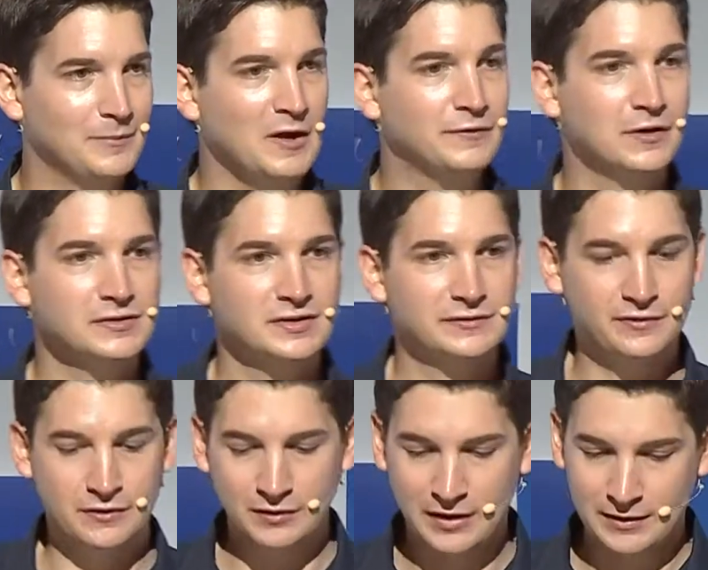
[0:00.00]
First of
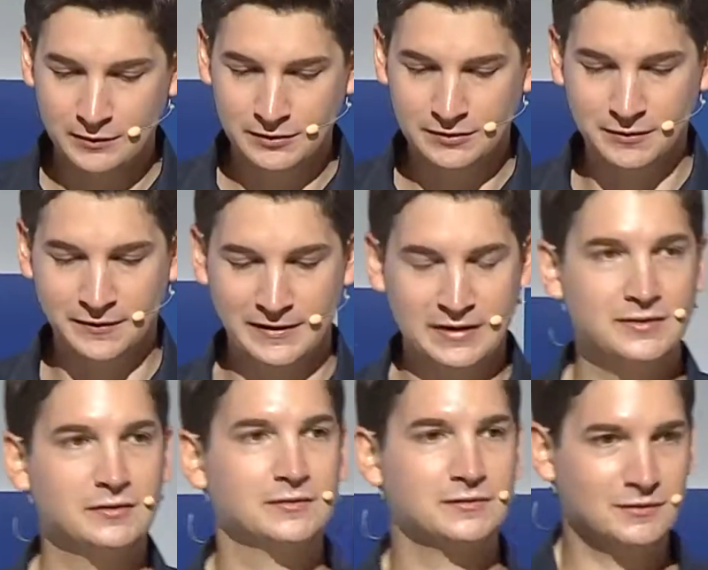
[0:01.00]
all, I want to thank
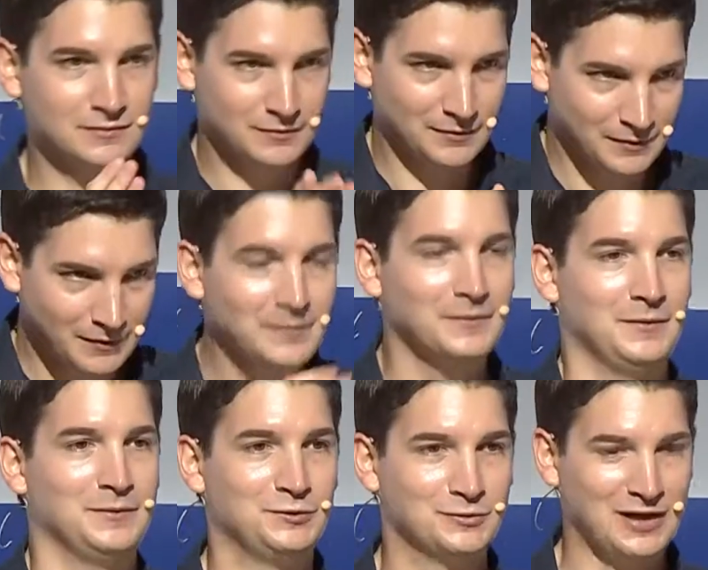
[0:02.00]
you,
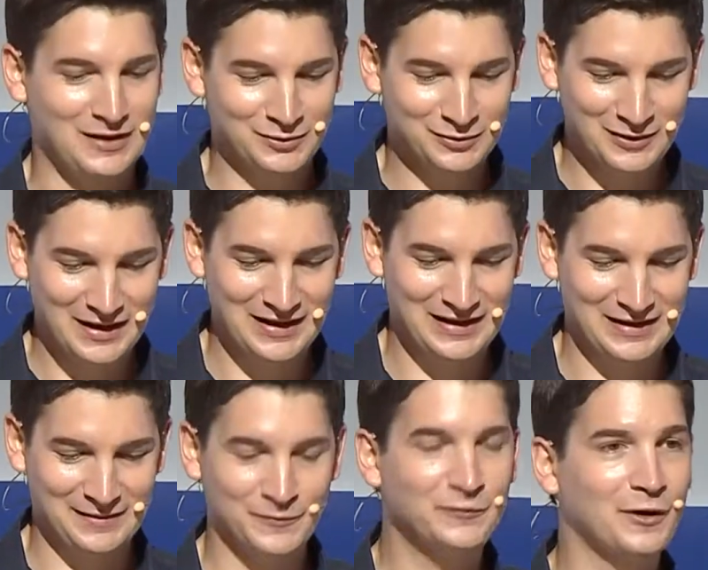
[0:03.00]
Dynamo,
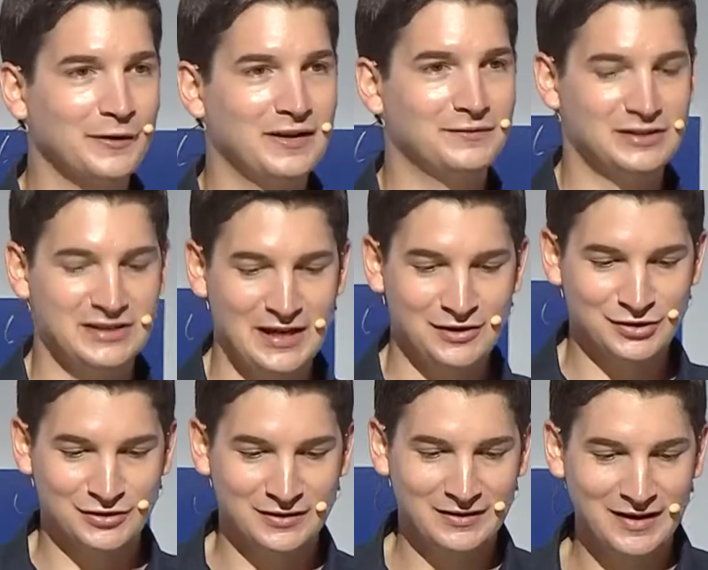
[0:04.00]
for the
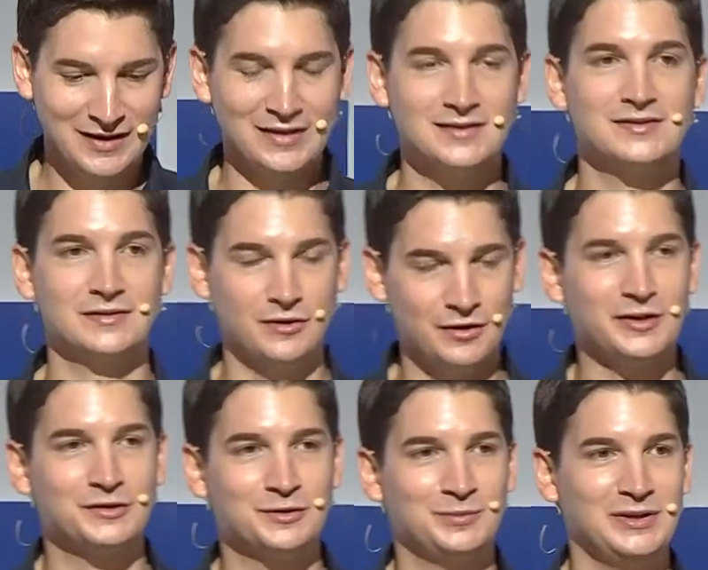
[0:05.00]
invitation. It's an honor
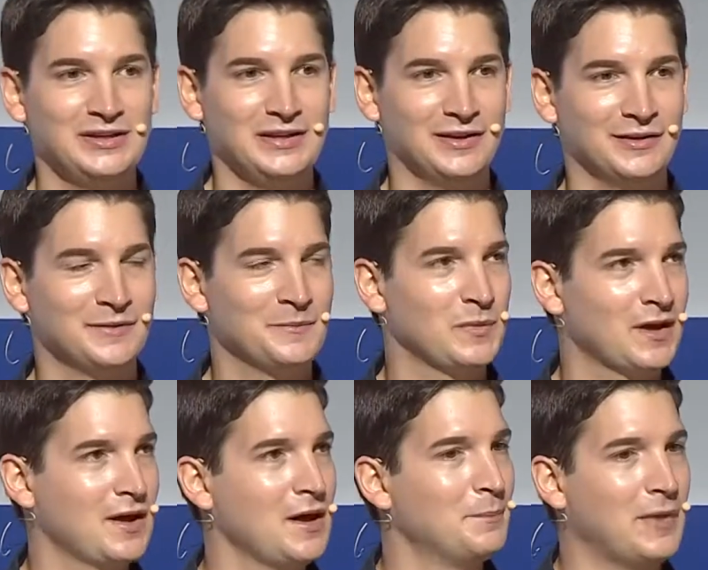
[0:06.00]
to be here.
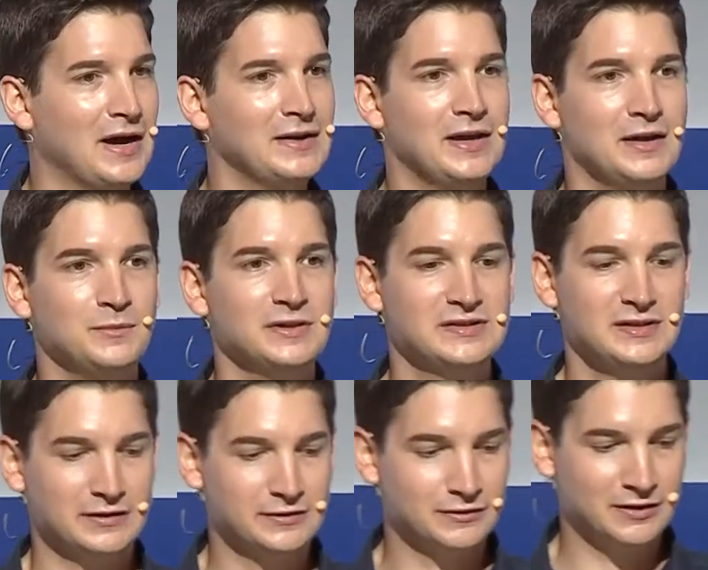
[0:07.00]
My name is
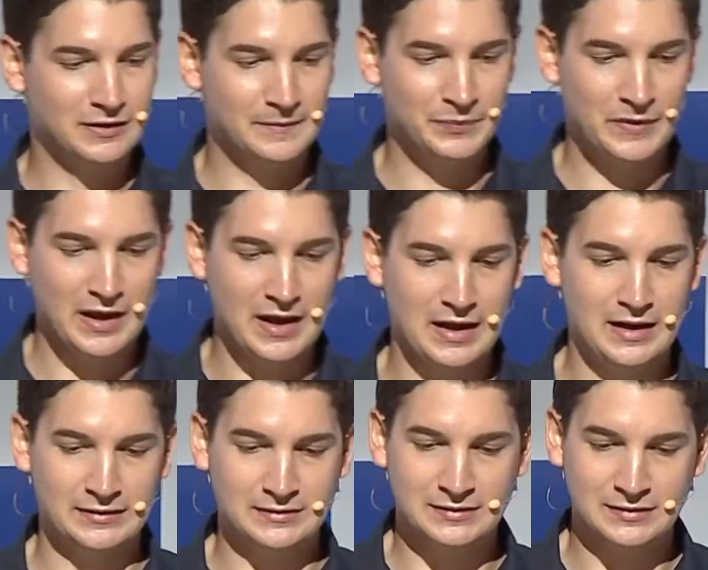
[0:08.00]
Junge,
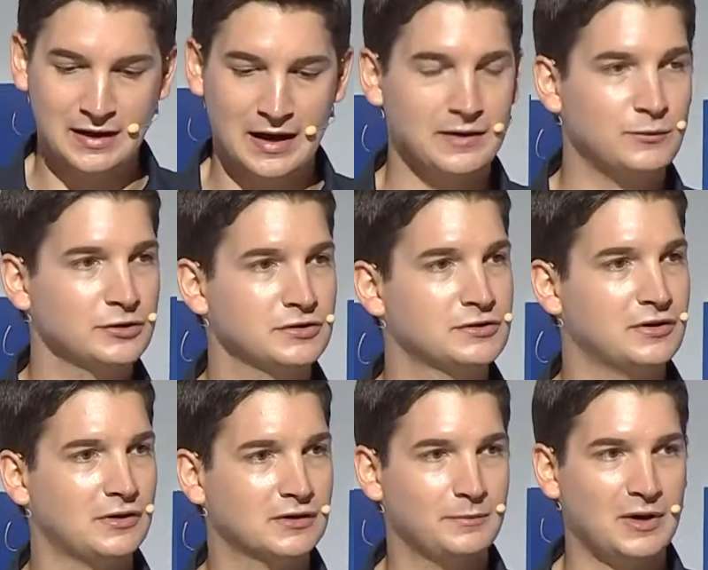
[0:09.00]
and I want to
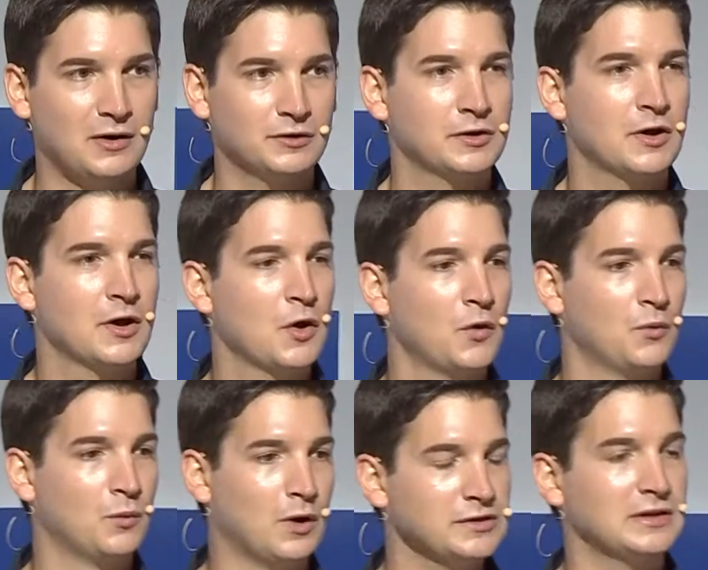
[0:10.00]
talk about
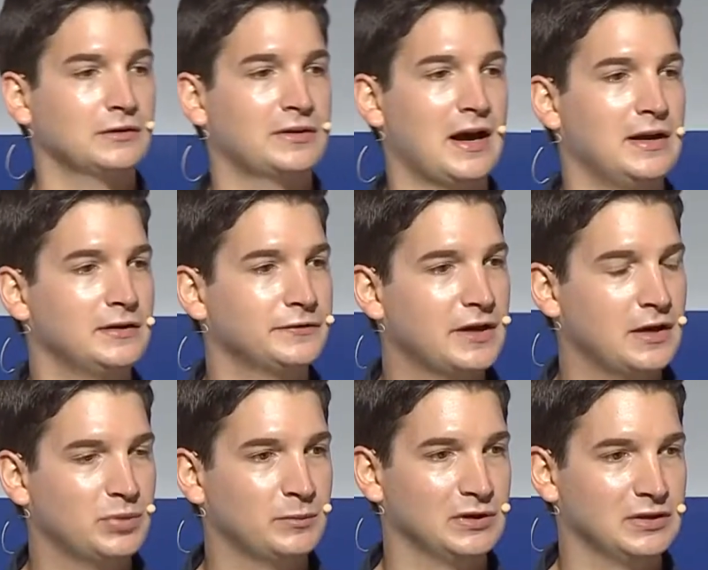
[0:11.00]
what kind of
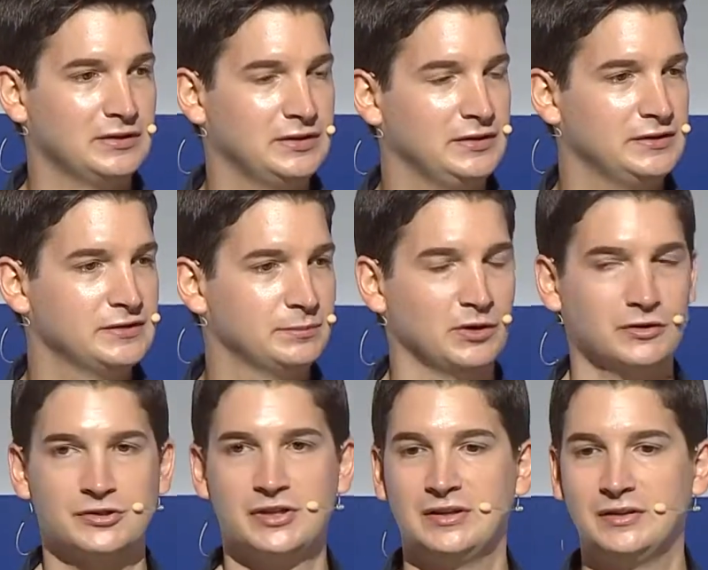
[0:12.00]
capabilities
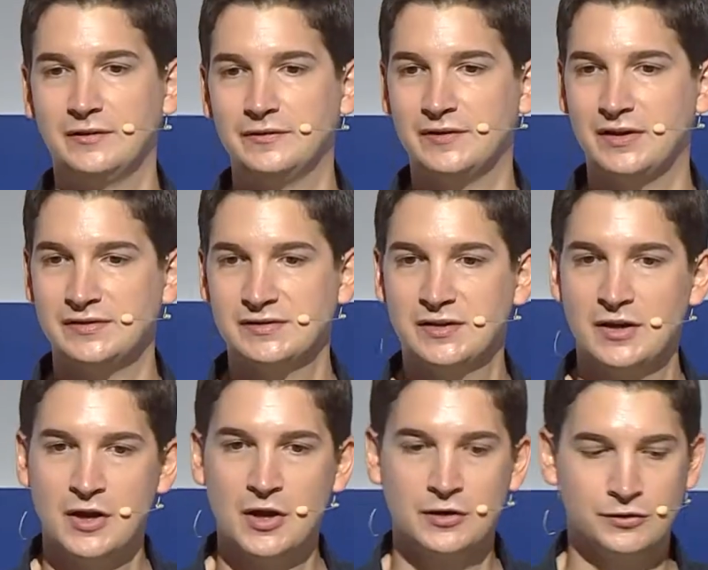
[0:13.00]
blockchain gives us
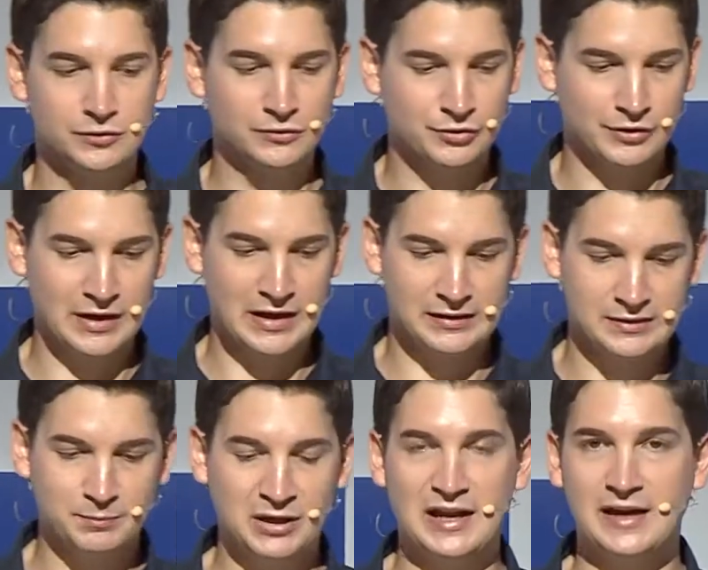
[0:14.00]
to create
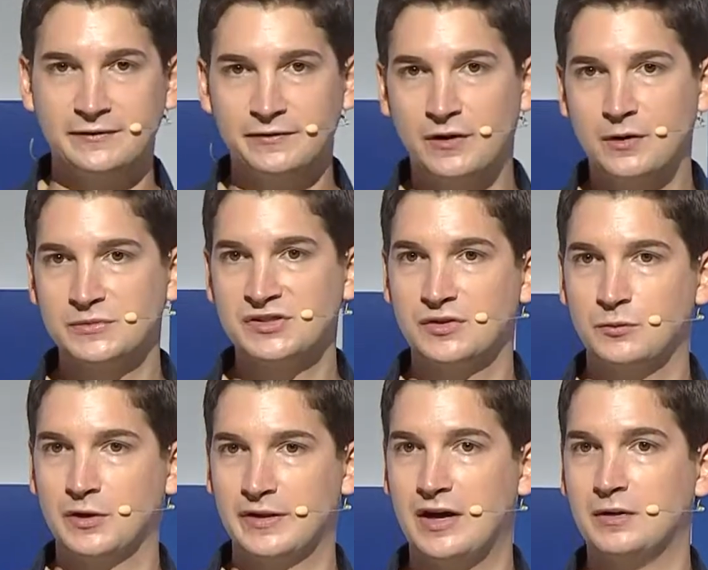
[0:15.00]
platforms
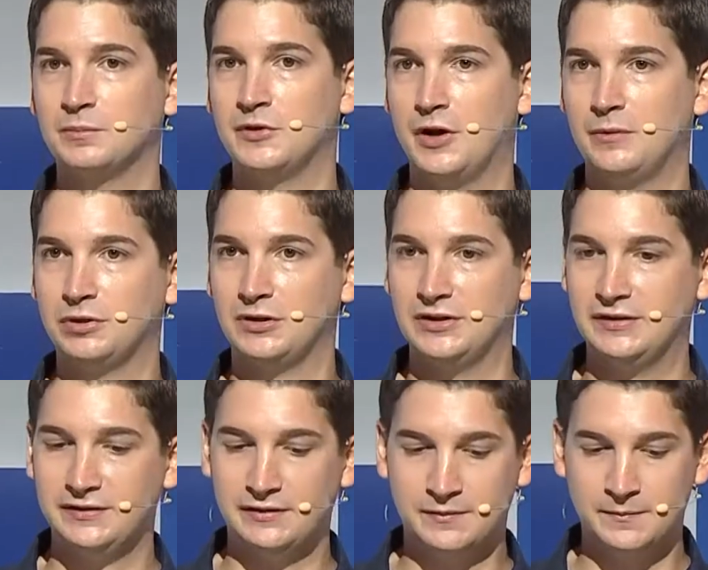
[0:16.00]
without monopolies.